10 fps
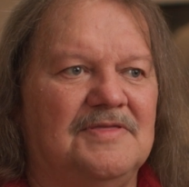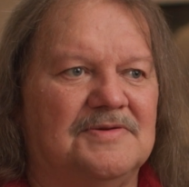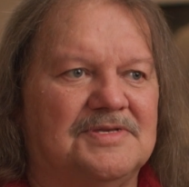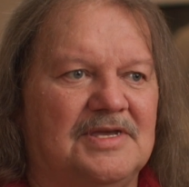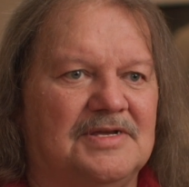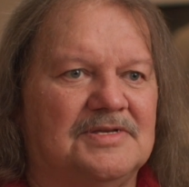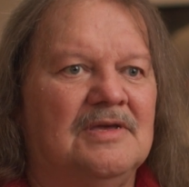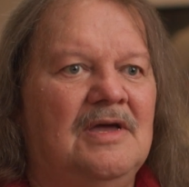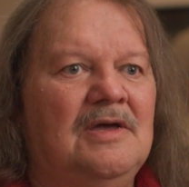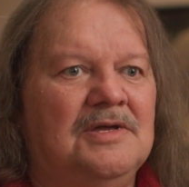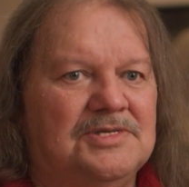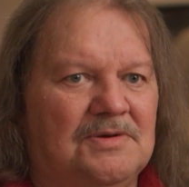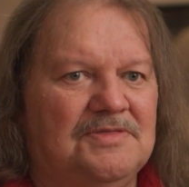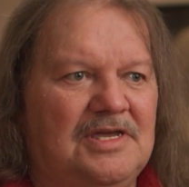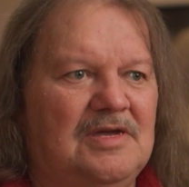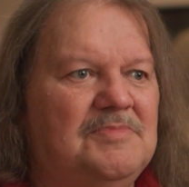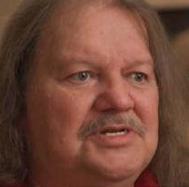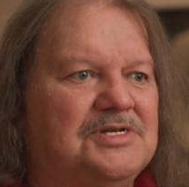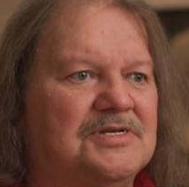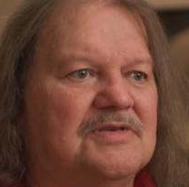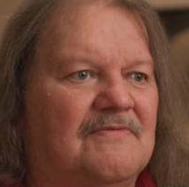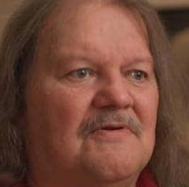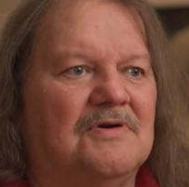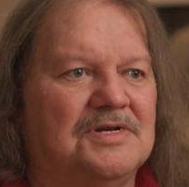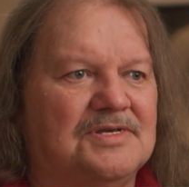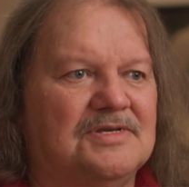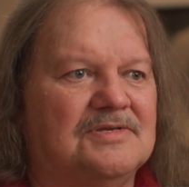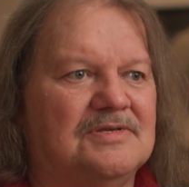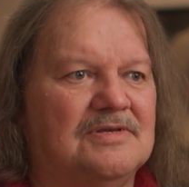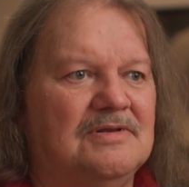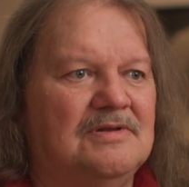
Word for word: in those things. So the images of horses,